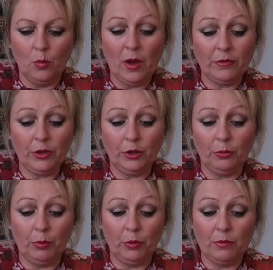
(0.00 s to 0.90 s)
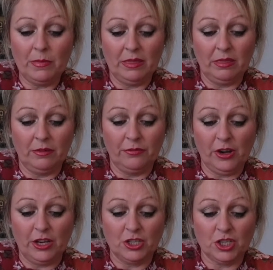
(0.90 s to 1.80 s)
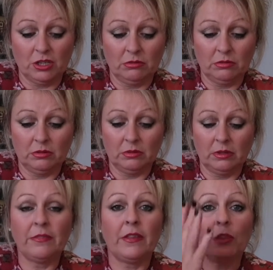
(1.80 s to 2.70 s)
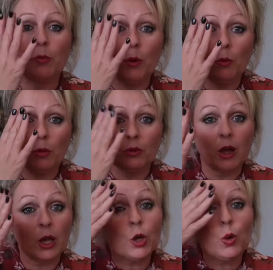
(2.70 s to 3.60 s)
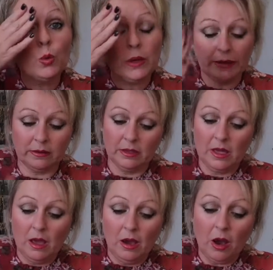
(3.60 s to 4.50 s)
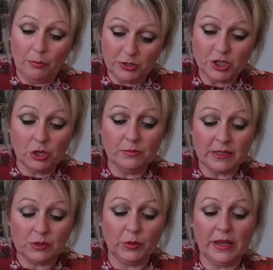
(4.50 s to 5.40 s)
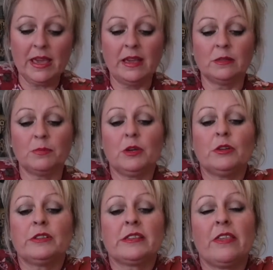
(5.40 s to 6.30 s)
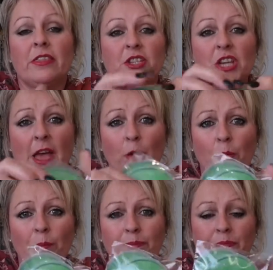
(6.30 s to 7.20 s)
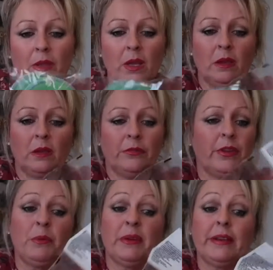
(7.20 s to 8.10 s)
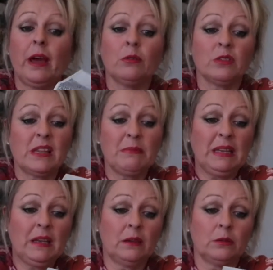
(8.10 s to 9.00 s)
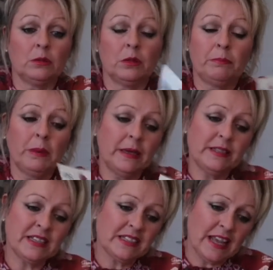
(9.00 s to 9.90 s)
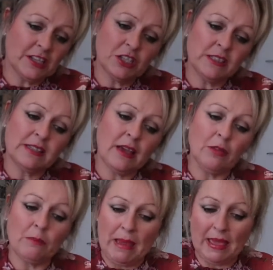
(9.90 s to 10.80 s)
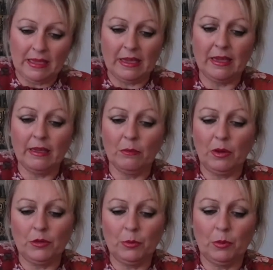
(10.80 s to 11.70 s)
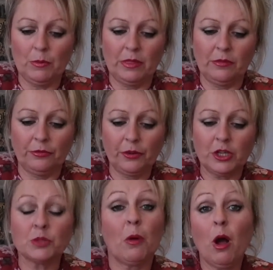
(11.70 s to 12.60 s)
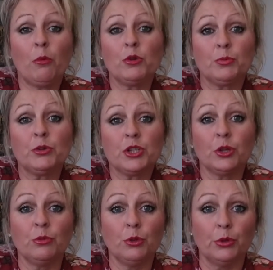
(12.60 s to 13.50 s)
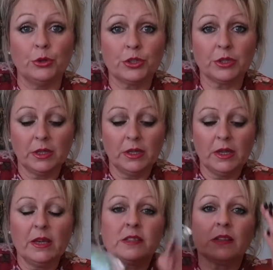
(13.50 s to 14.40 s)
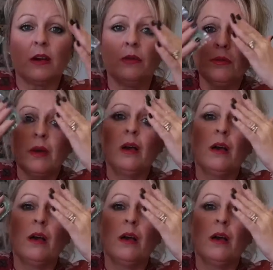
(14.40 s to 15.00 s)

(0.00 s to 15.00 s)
Whether you put them in the fridge and then you put them on like cooling. I presume that's what it is because they're the gel. If anyone knows, let me know. But it doesn't actually say on the packet whether you put them in the fridge, but I would presume you would. So